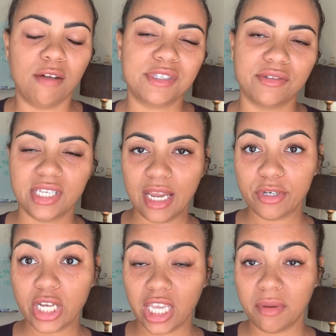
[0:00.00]
So today
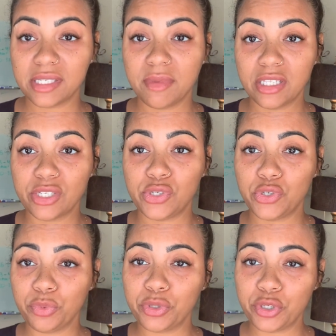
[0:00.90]
we're talking about something that's
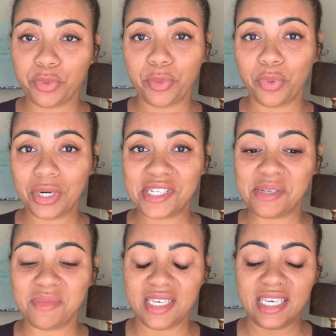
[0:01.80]
super important
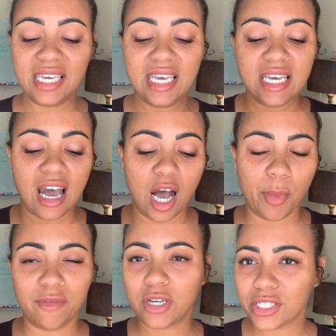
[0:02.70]
to me.
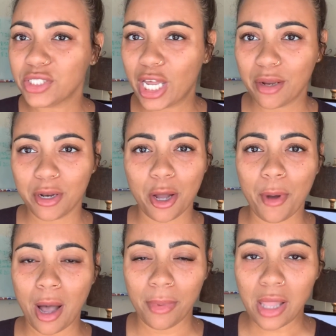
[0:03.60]
I've talked a lot
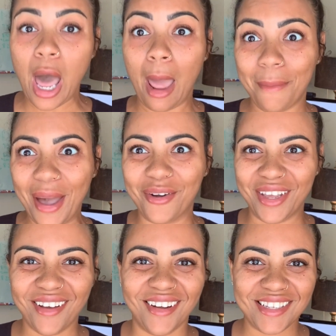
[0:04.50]
about
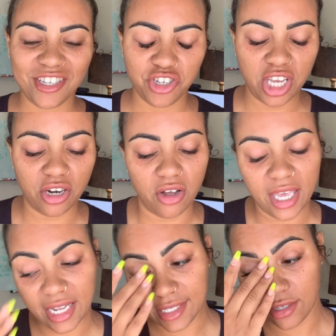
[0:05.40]
it on this channel,
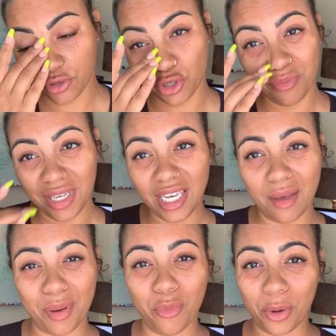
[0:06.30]
and it's social
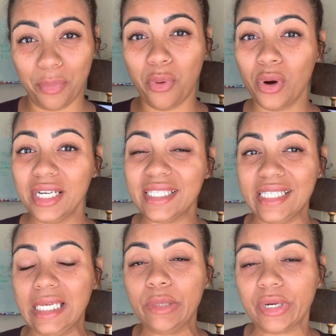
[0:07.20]
media, but more
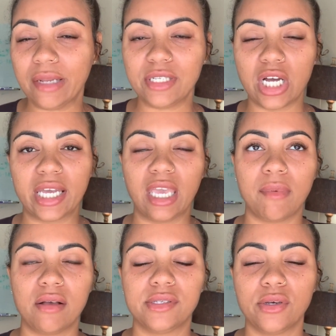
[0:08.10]
importantly, we're going to be talking
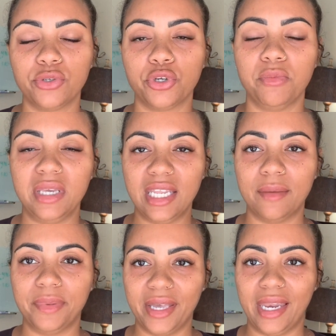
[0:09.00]
about social
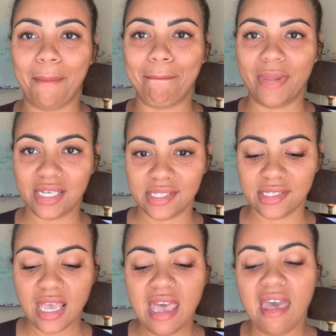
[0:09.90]
media planning
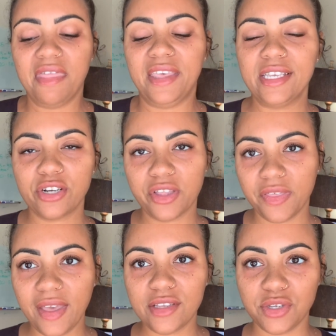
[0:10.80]
musts. These are
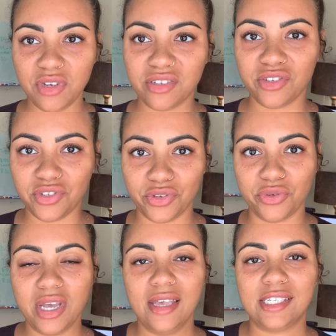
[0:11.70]
things you need to
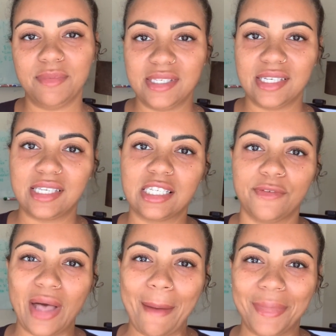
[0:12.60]
do to be
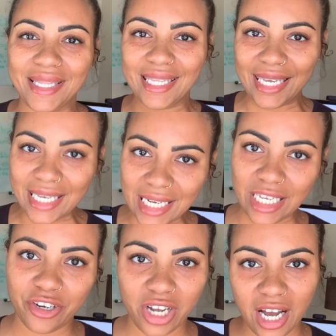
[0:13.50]
successful at
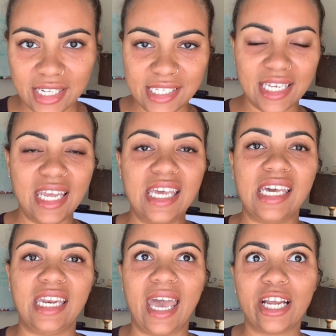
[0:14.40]
planning your content
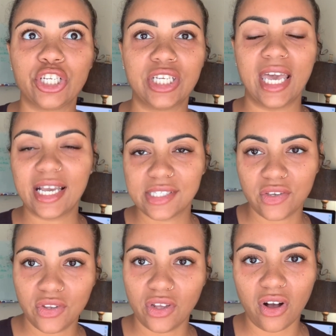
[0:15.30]
and actually
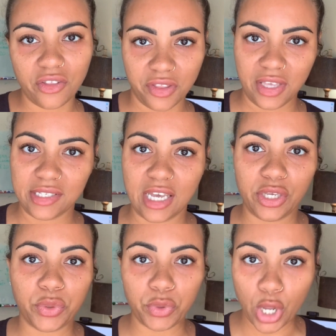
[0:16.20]
executing all the things that
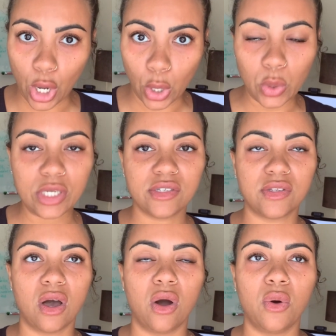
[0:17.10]
you know.
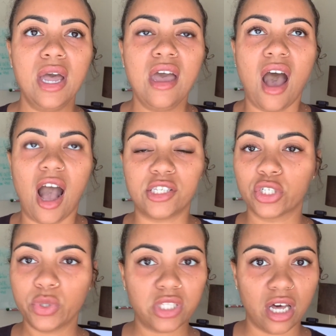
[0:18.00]
So I
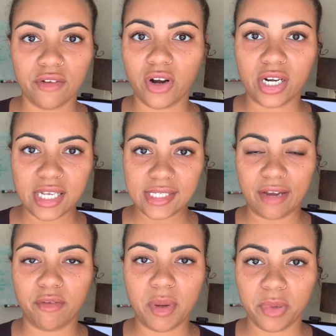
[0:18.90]
talked to a lot of artists. I
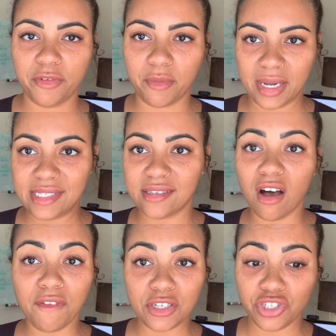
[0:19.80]
remember for
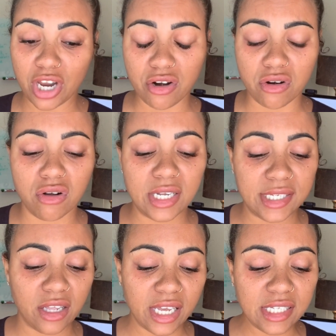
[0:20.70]
myself in general,
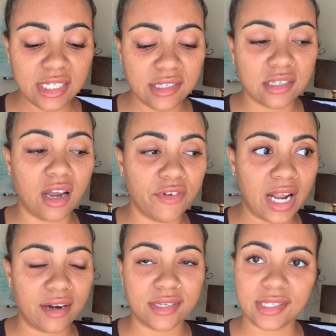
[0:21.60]
until I discovered
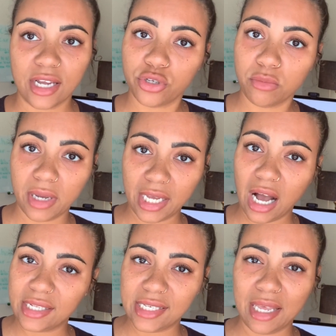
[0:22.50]
how to schedule my
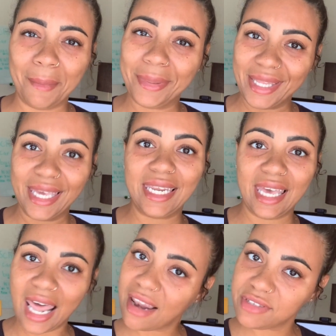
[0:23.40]
content and plan it
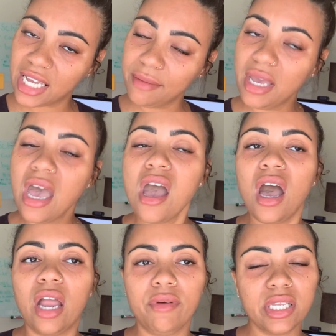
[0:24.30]
ahead of time,
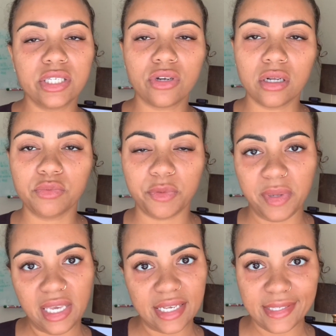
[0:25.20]
I really struggled with
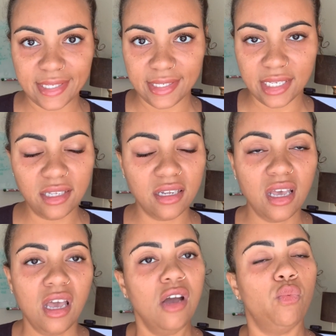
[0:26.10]
being consistent.
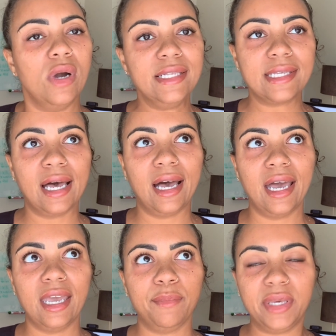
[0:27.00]
Once
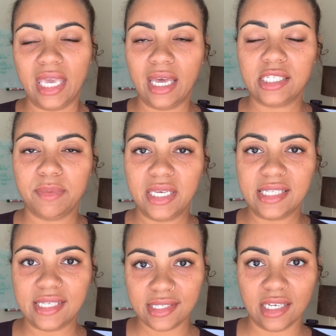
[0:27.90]
I began to be
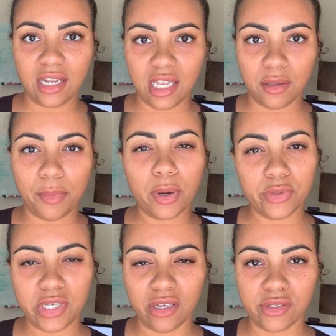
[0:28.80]
consistent in the
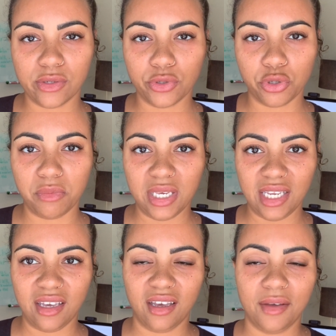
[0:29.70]
posting on social
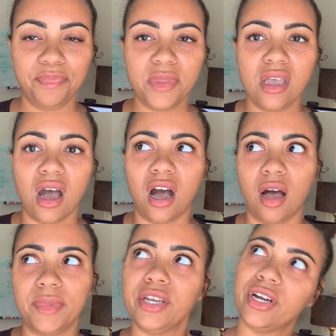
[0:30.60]
media,
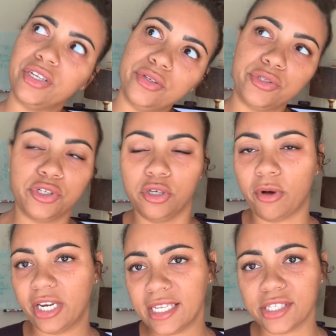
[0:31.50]
here on YouTube,
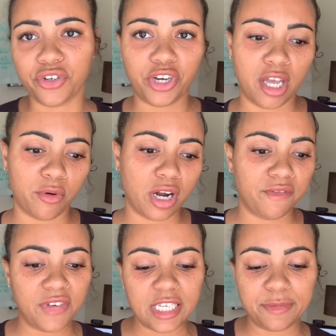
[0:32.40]
on Instagram, or
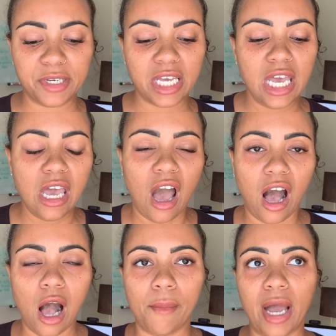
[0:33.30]
on Facebook,
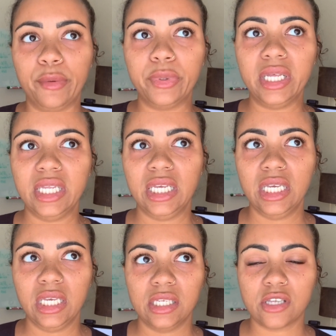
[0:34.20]
I
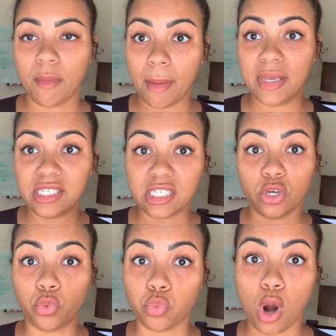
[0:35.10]
really saw my business
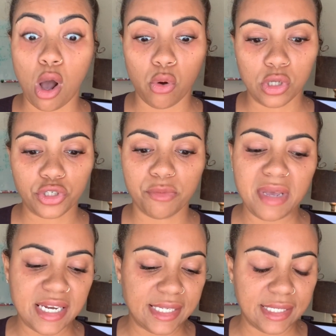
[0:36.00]
grow
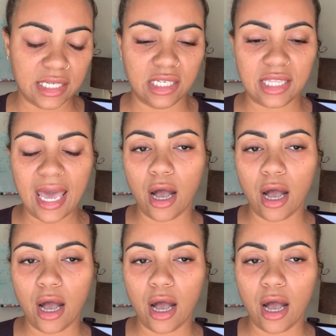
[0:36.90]
tremendously. That